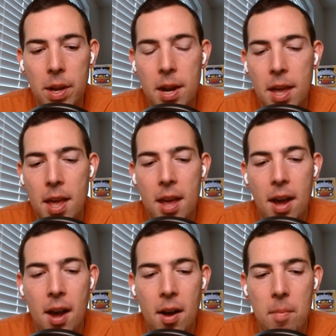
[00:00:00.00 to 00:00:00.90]
But
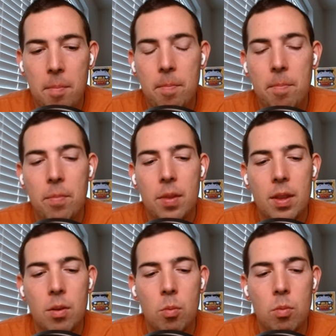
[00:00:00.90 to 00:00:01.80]
um,
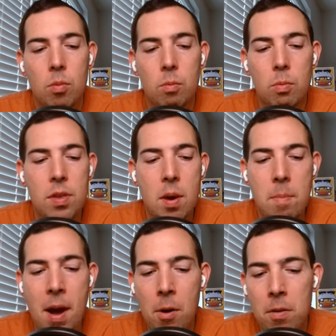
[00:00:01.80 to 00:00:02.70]
the
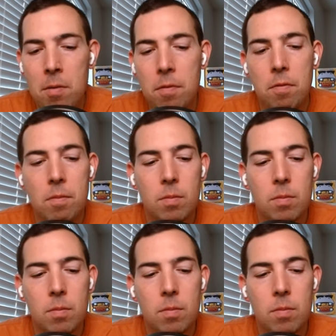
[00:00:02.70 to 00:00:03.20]
amount of